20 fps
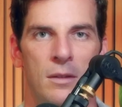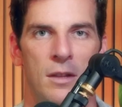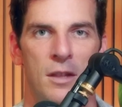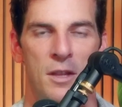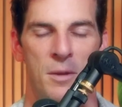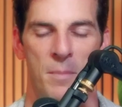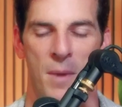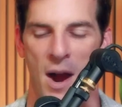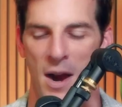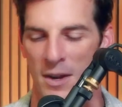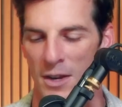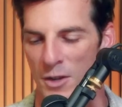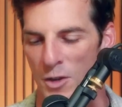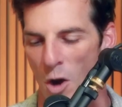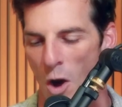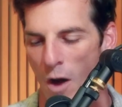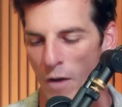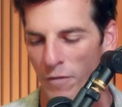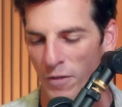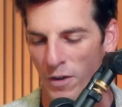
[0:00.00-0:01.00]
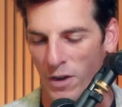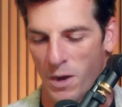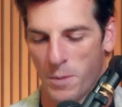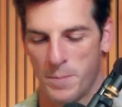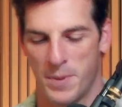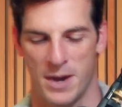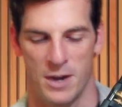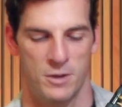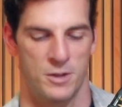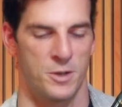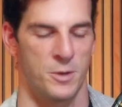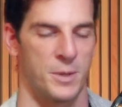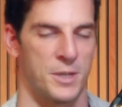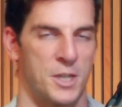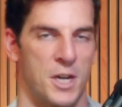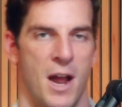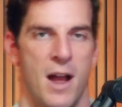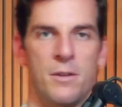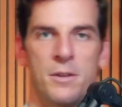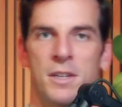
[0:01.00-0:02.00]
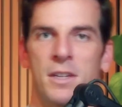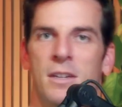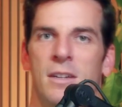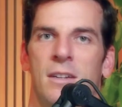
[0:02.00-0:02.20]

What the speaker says: The mind is often compared to a child,